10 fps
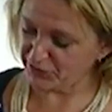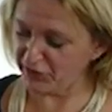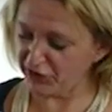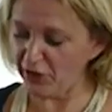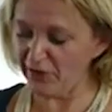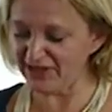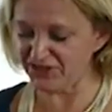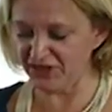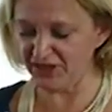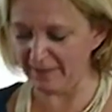the
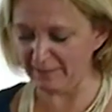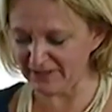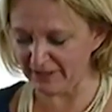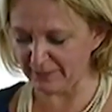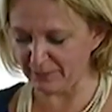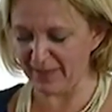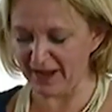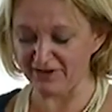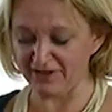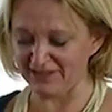Coalition of Epidemic
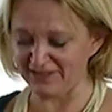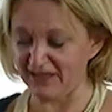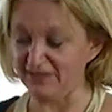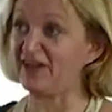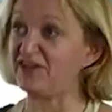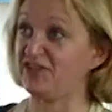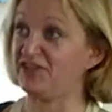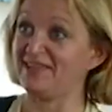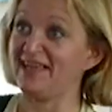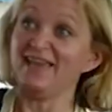Preparedness
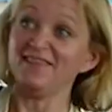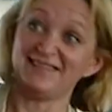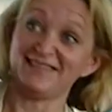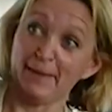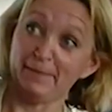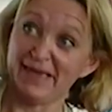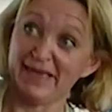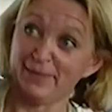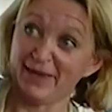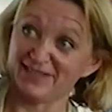Innovations, the
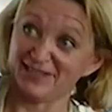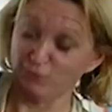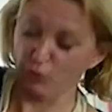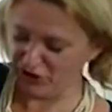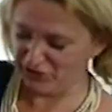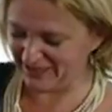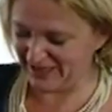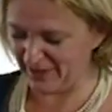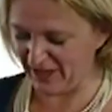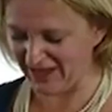CEPI bit of what you
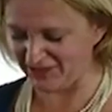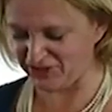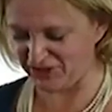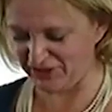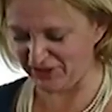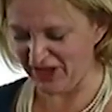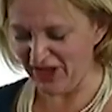see behind you,